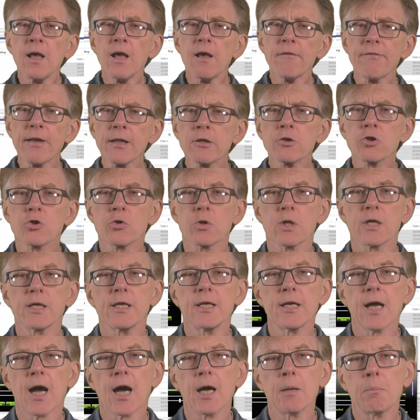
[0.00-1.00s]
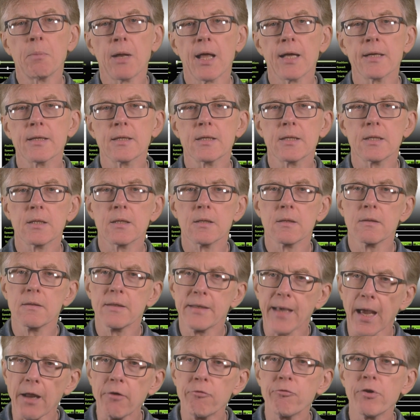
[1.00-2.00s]
Eventually, I plan to
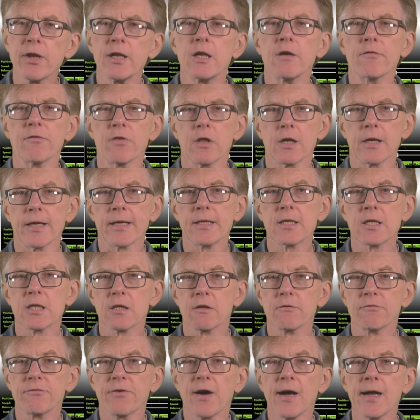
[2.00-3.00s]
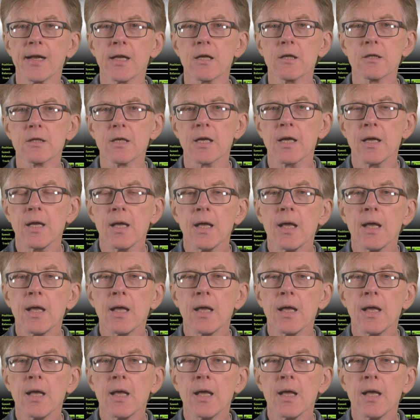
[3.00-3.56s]
get rid of the list of files